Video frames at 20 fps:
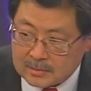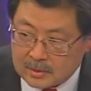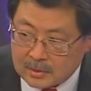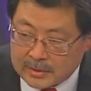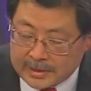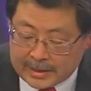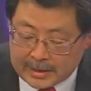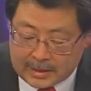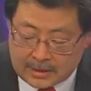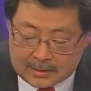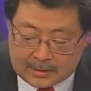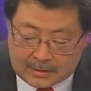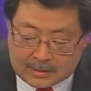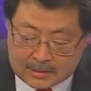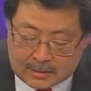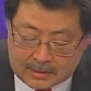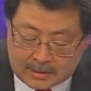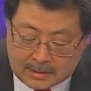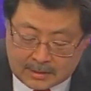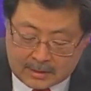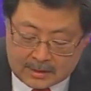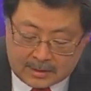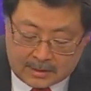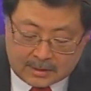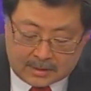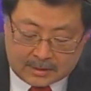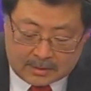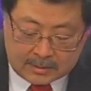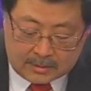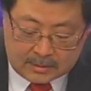okay?
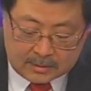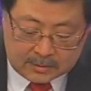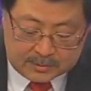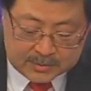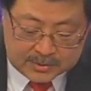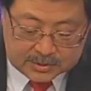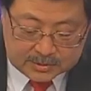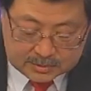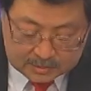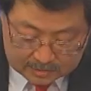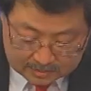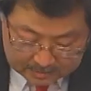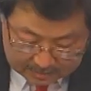Oops.